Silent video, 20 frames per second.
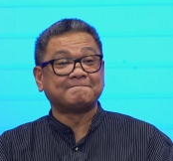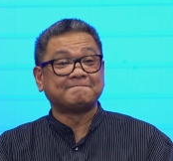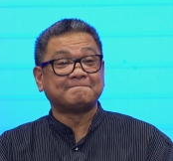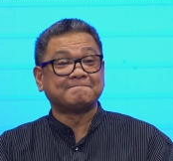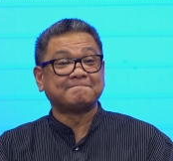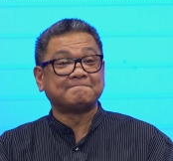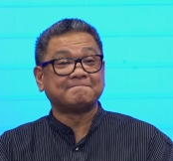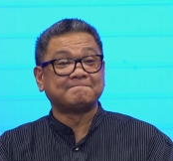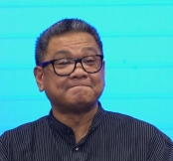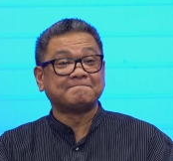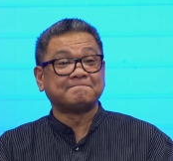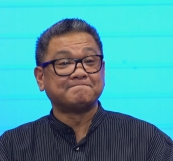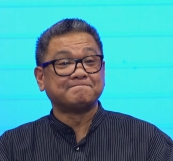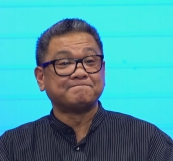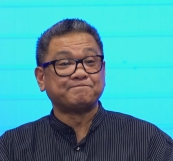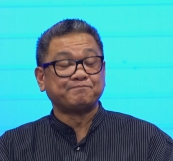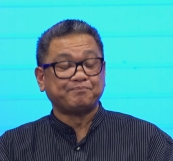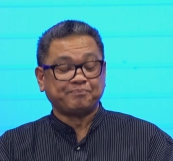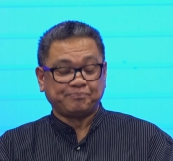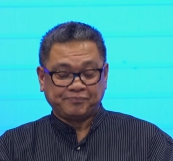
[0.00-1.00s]

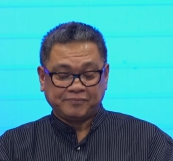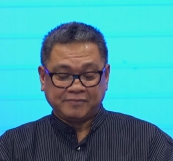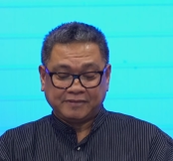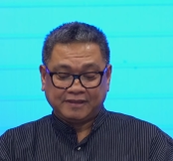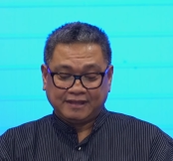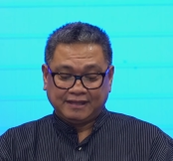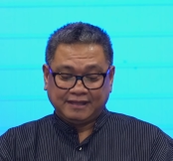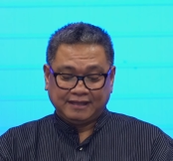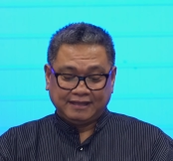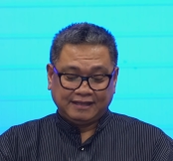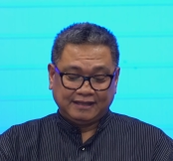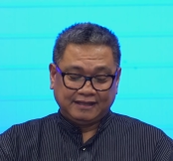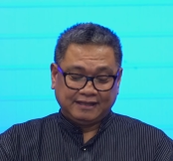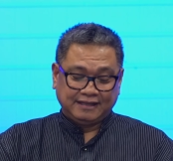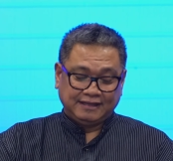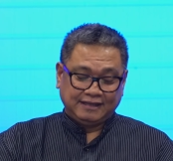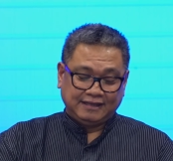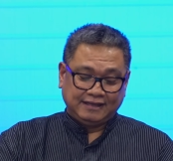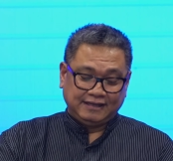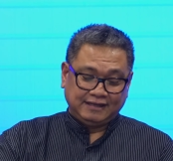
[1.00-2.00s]

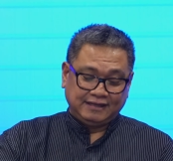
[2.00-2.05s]
[no speech]